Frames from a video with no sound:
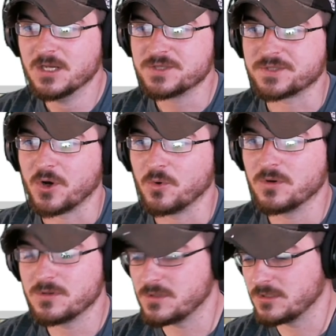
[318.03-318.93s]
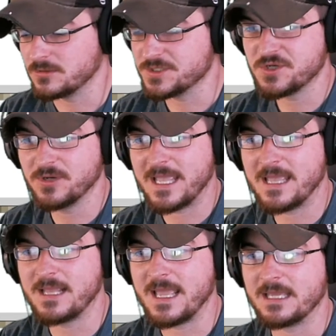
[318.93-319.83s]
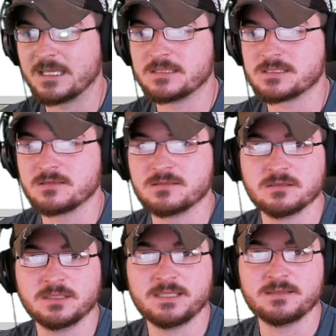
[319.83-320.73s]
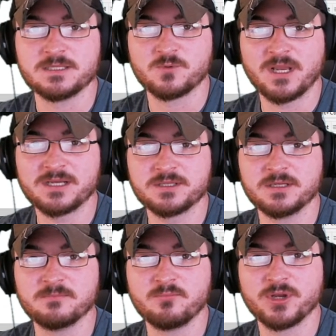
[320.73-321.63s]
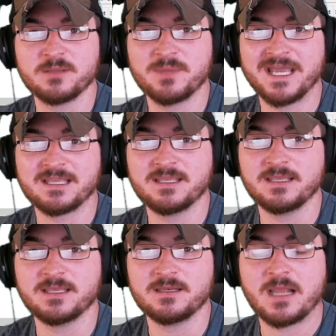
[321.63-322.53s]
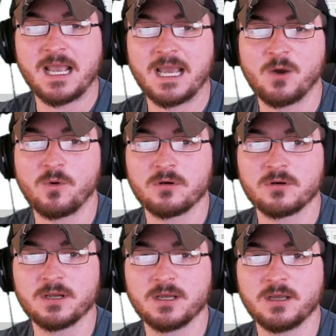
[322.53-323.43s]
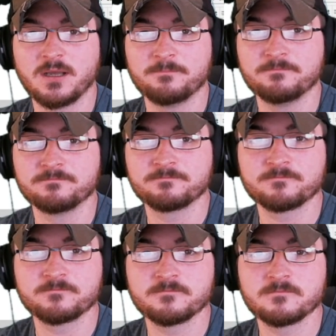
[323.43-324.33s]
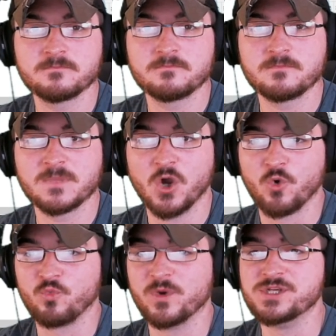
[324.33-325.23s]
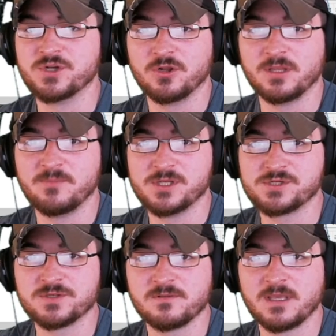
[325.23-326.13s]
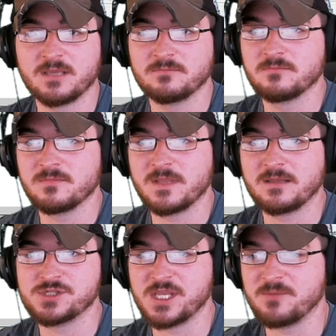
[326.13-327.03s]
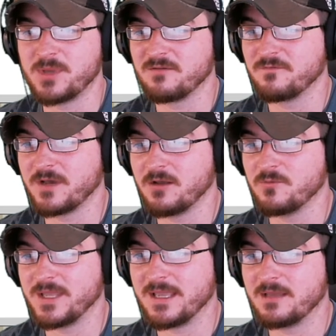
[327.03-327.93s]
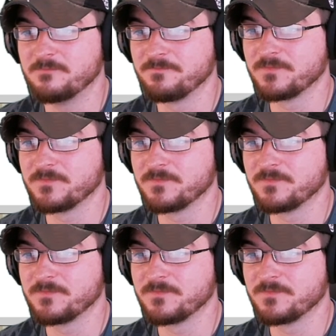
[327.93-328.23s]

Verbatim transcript: So let's go ahead and delete these. We're actually going to bring back in our um, original image, so that, that JPEG file that we had.